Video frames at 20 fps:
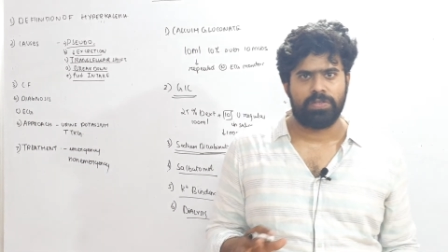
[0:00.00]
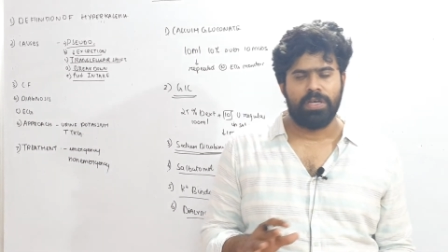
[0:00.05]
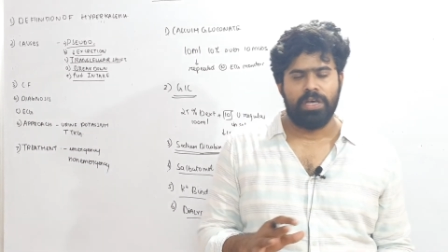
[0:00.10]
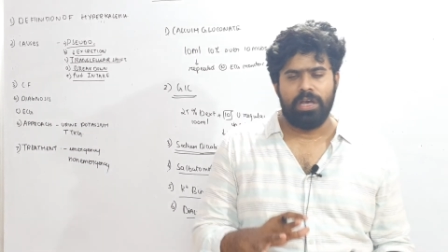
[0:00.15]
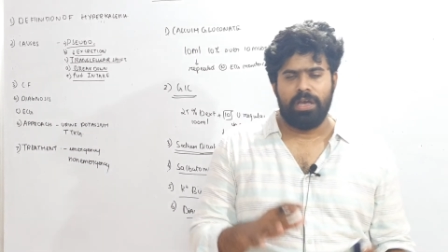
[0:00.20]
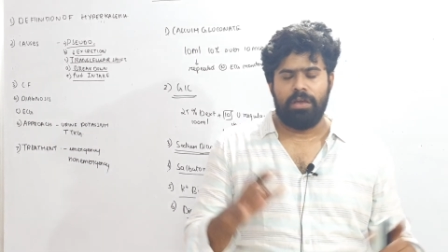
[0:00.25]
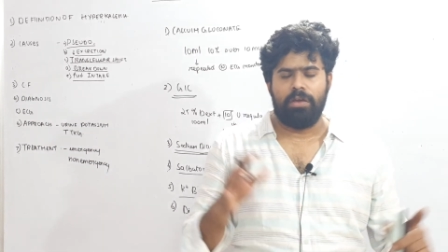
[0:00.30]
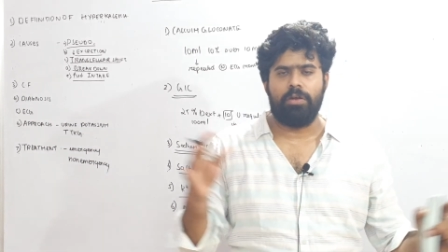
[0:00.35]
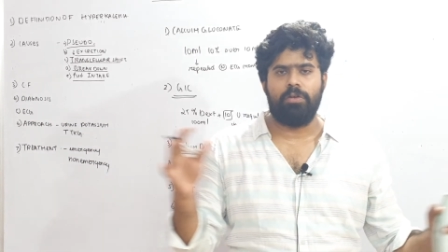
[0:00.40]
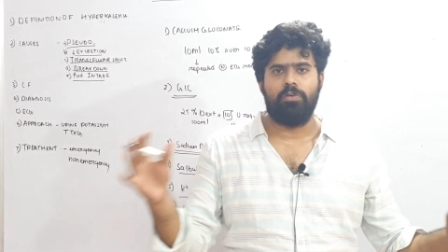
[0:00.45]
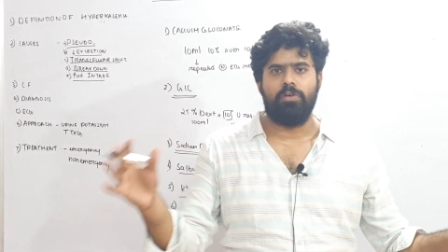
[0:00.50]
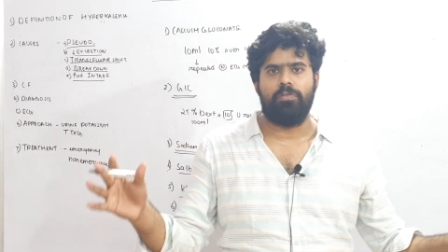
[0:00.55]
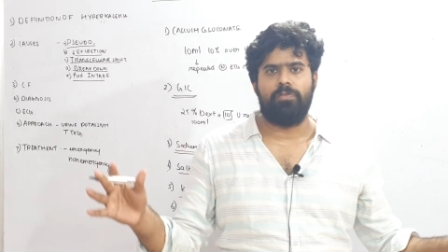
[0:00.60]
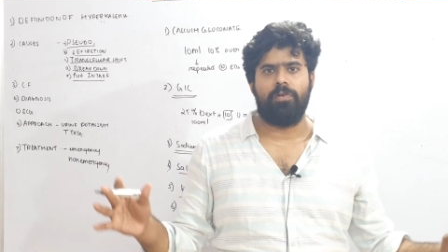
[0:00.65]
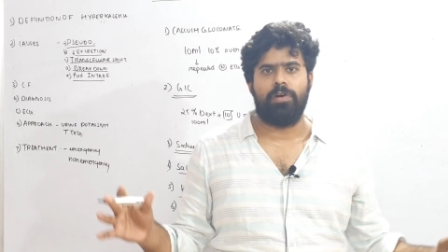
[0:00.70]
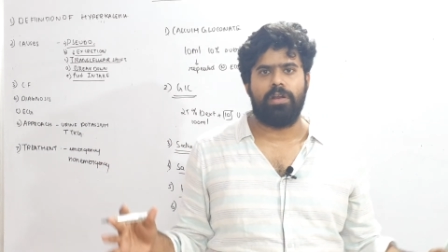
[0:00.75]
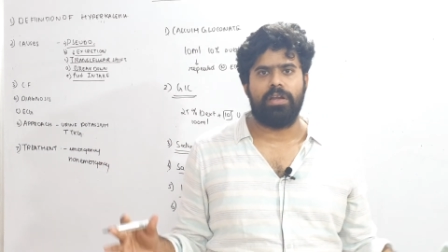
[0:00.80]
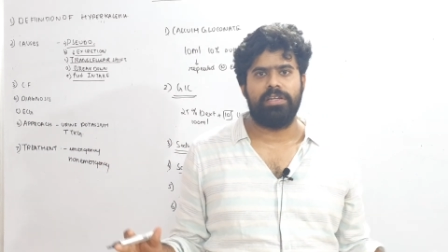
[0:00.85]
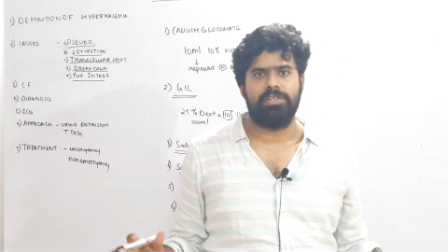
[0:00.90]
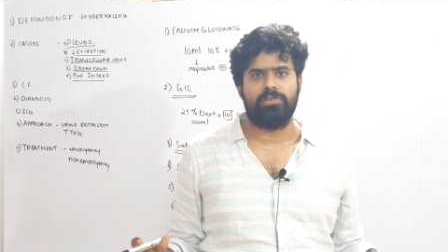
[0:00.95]
you have to go
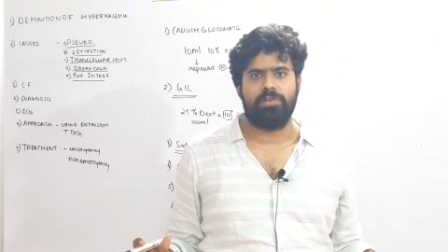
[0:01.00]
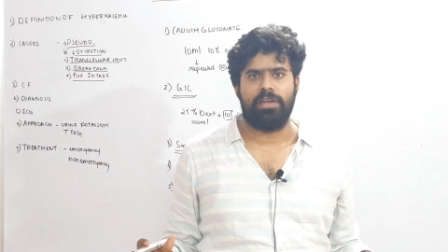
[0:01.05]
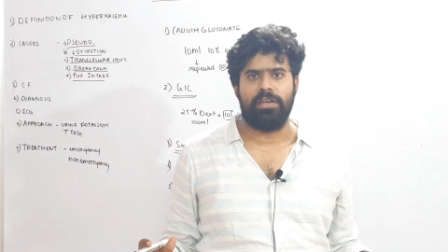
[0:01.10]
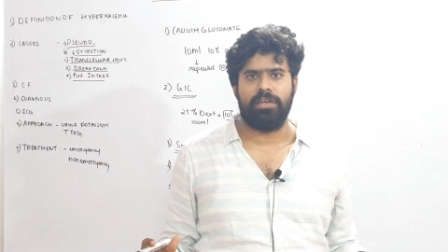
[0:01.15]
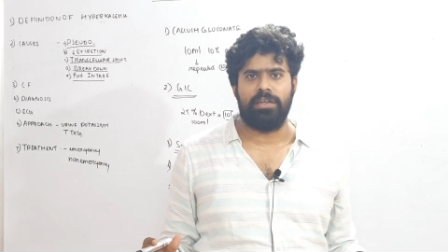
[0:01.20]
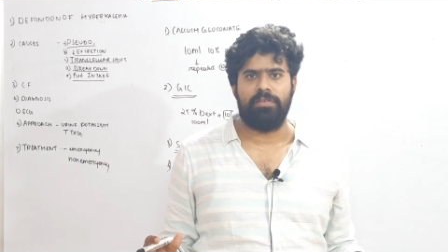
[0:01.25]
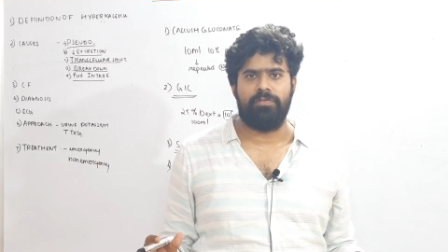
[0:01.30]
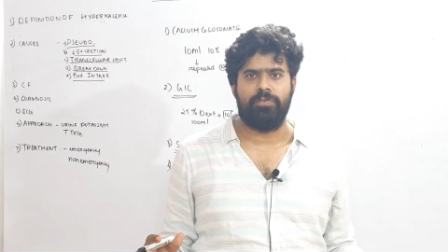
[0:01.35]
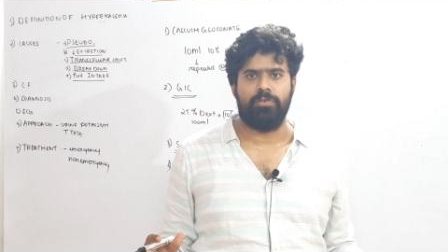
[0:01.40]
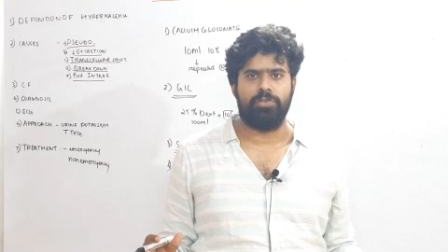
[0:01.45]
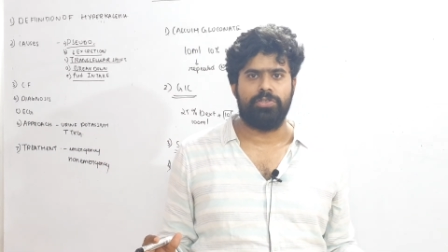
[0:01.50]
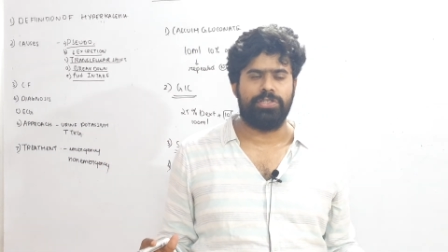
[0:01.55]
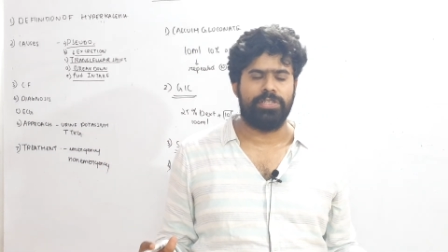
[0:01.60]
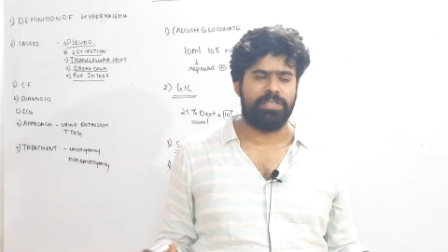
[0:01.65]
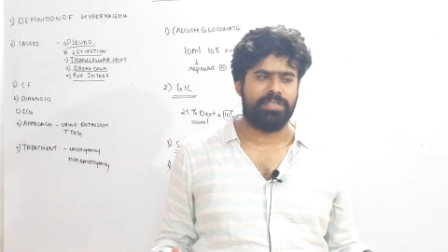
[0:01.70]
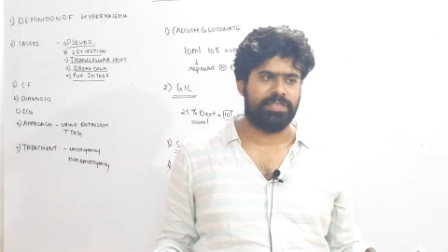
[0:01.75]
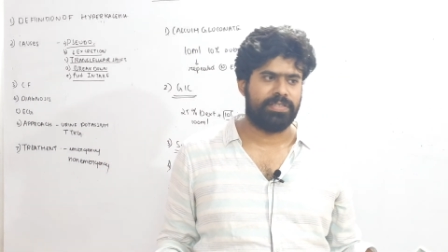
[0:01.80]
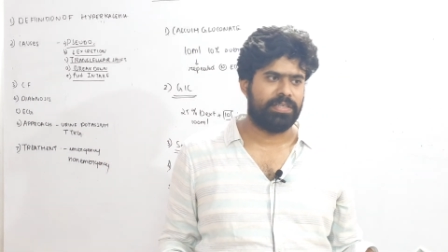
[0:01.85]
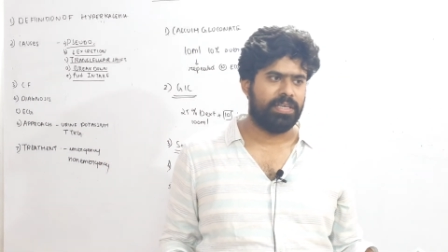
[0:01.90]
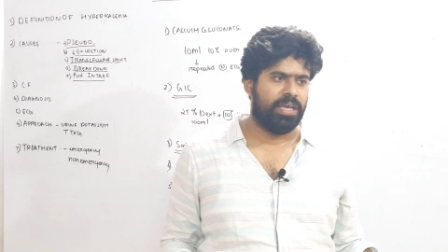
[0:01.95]
for insulin
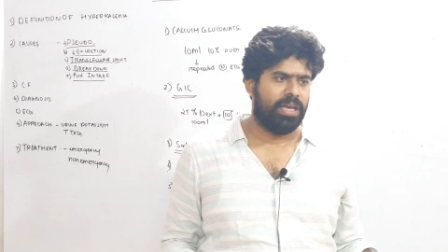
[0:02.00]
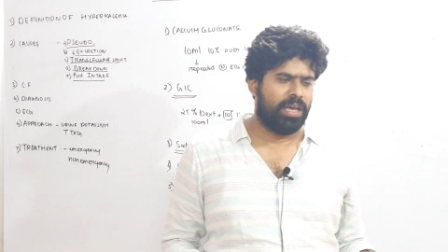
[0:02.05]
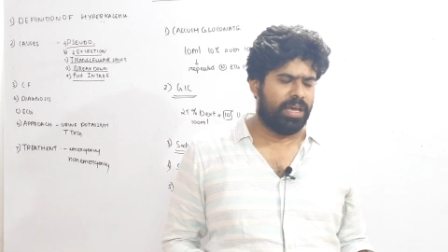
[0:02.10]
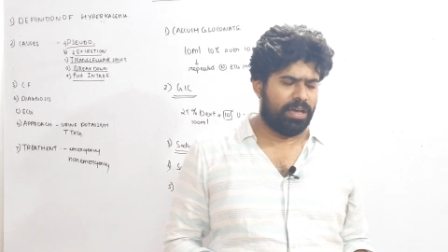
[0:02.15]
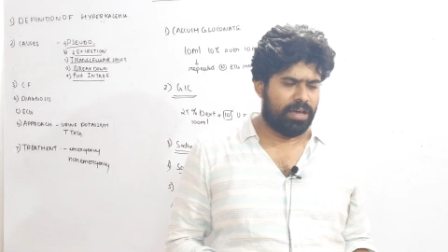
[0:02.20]
infusions,